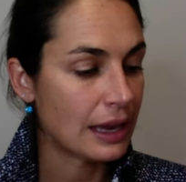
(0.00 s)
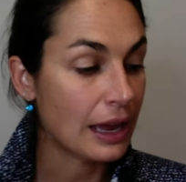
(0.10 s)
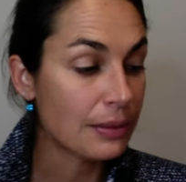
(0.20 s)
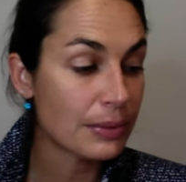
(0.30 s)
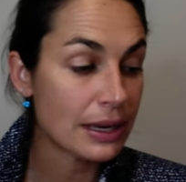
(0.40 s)

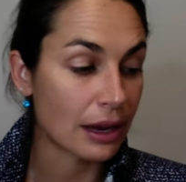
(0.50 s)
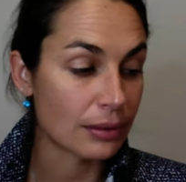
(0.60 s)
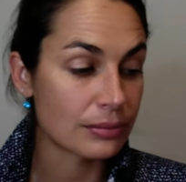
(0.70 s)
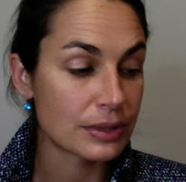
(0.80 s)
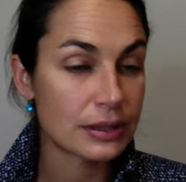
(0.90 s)
and
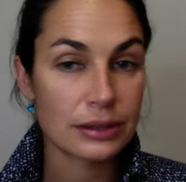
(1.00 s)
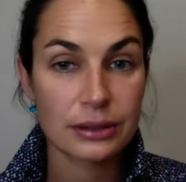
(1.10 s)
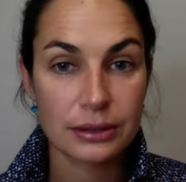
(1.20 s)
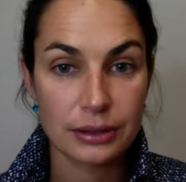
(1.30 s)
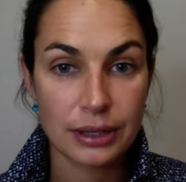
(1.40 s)
becomes
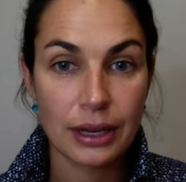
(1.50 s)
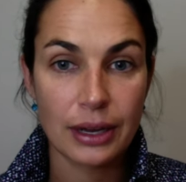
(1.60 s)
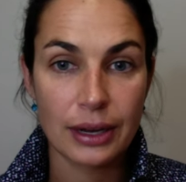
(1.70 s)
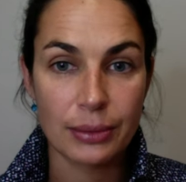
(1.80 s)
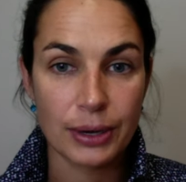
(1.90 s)
a
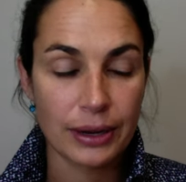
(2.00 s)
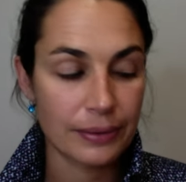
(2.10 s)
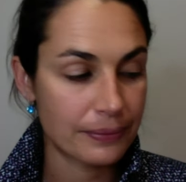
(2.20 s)
highway.